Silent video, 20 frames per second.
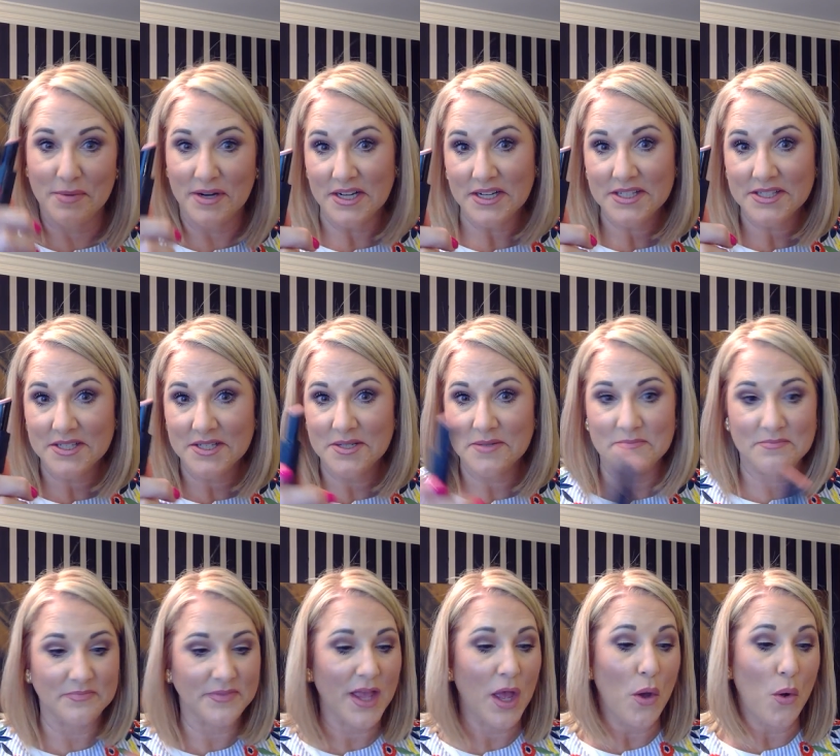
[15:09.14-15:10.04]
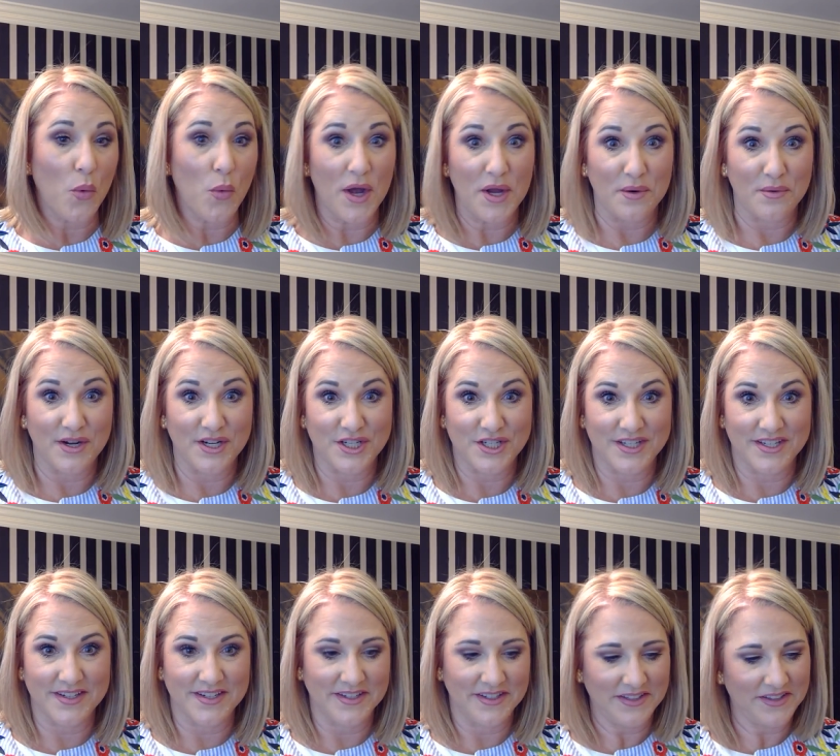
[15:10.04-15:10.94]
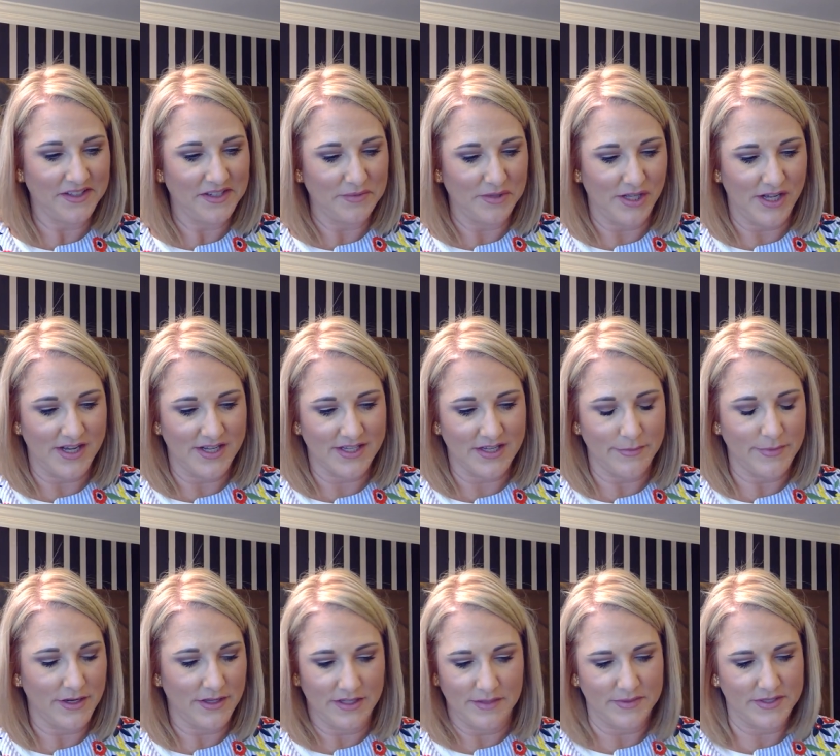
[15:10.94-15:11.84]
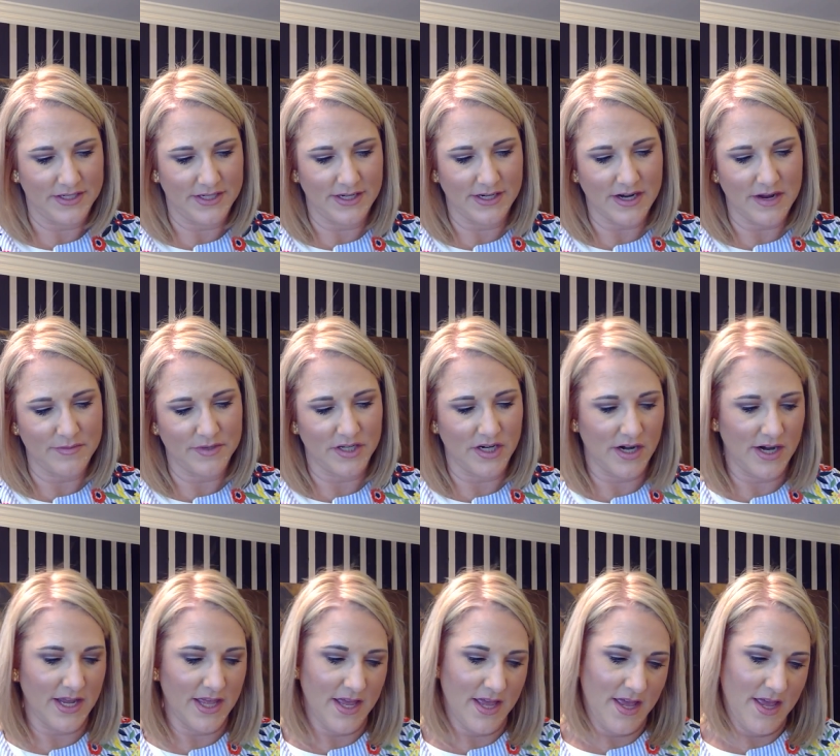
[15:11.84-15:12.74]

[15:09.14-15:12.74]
Buxom White Russian lip gloss, I mean lipstick, I'm sorry.